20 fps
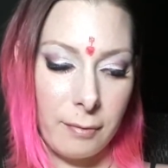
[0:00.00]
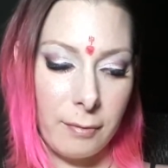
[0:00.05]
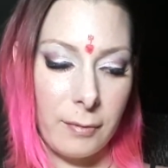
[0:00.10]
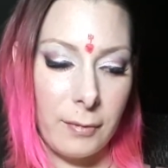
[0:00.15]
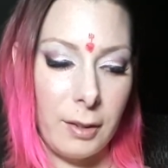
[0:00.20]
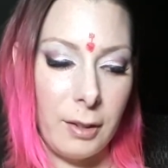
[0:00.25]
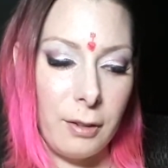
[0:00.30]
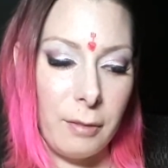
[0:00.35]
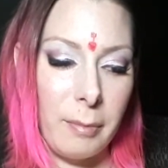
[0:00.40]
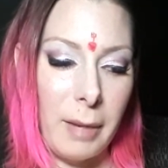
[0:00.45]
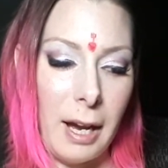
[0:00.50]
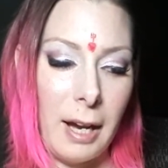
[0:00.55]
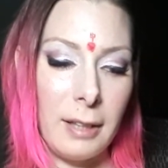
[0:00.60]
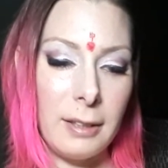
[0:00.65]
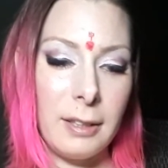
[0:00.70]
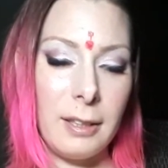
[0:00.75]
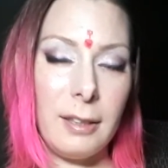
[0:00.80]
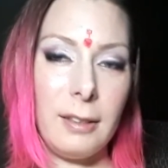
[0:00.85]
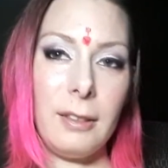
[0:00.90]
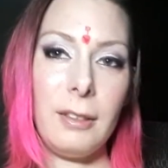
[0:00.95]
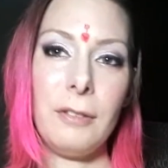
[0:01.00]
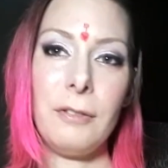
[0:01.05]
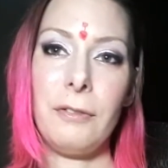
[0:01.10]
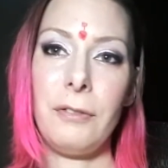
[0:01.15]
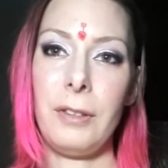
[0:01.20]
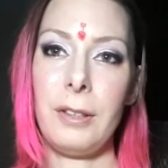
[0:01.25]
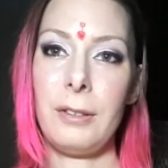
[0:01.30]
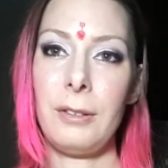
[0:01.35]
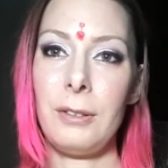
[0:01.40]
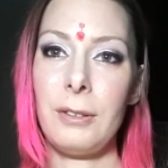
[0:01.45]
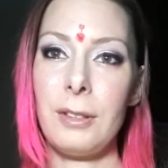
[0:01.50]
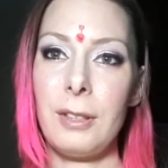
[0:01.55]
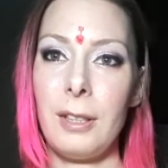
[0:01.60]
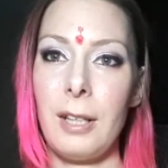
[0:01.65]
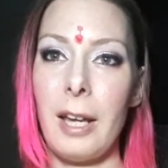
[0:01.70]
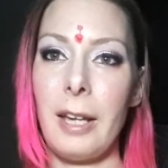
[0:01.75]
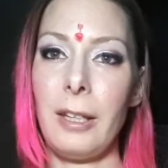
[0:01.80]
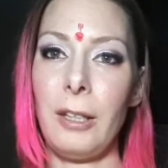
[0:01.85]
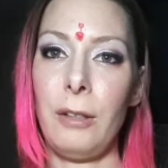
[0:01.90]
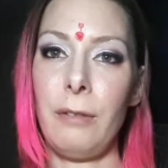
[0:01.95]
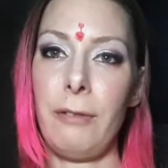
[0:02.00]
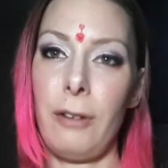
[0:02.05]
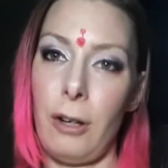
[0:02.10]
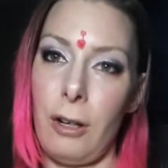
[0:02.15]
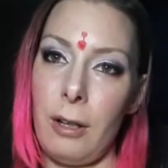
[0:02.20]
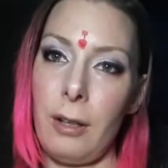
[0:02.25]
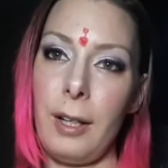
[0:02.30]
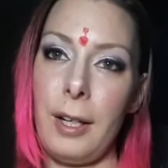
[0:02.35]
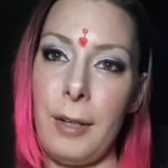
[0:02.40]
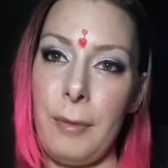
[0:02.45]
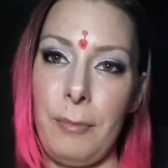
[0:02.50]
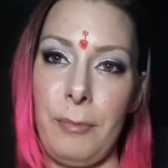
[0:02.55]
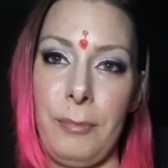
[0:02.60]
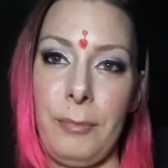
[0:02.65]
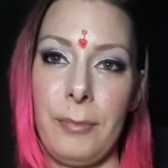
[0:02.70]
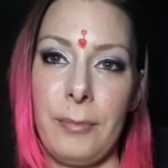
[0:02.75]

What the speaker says: Your masculine feels like you've hurt him